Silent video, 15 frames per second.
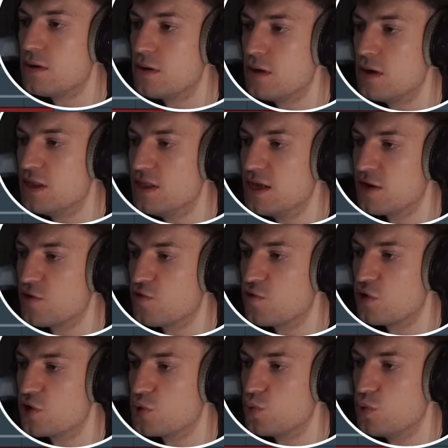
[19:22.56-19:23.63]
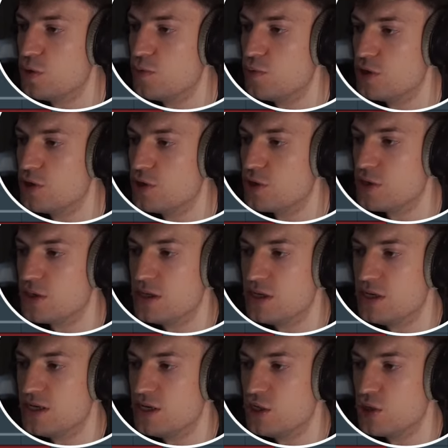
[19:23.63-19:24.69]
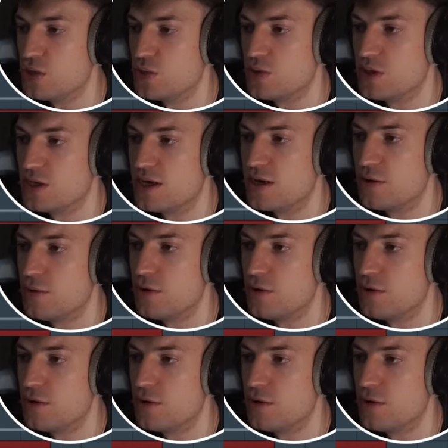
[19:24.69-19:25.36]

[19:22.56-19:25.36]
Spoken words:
and then crush wob, which is just a digital sound.